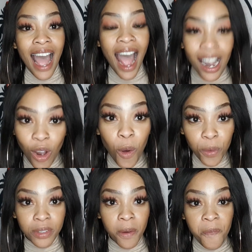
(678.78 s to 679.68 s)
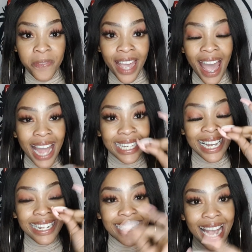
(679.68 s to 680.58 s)
alone. And
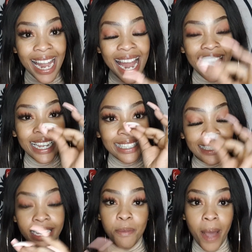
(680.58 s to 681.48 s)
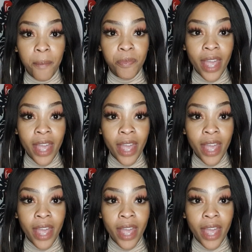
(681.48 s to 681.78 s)
indlela inzima.